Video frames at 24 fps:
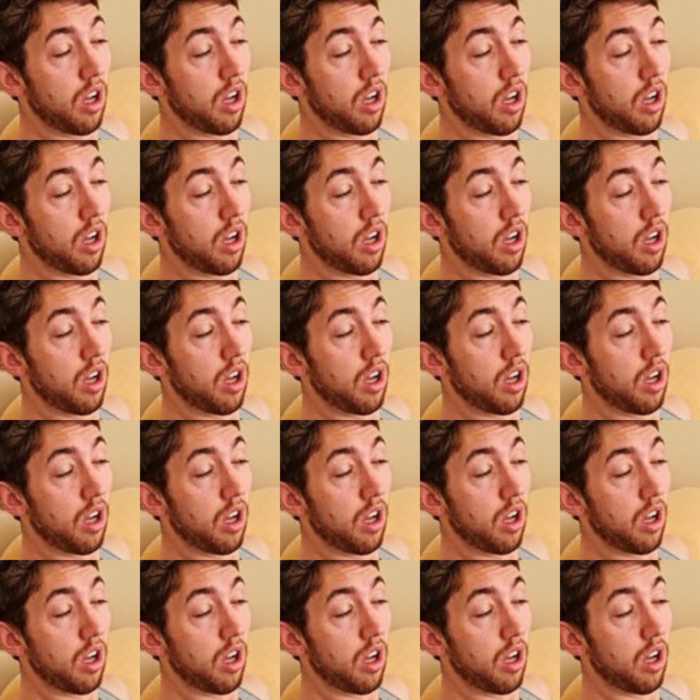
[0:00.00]

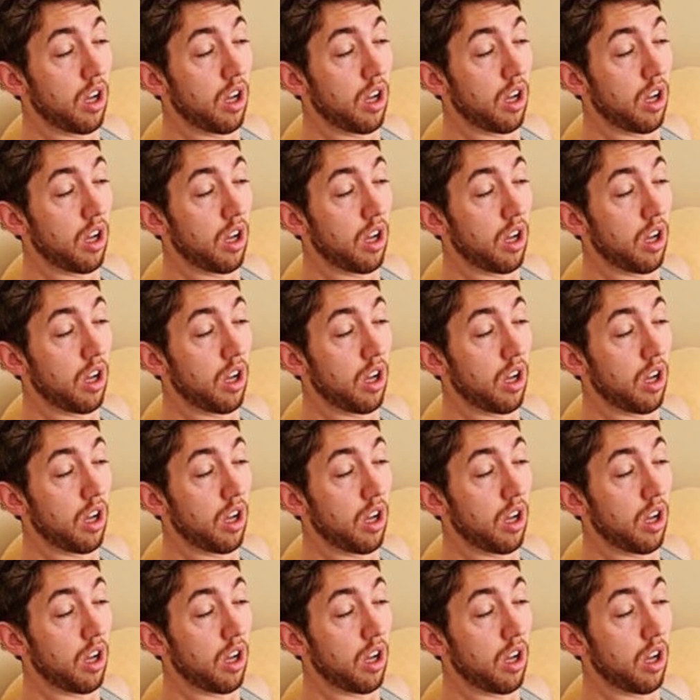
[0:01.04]
[no speech]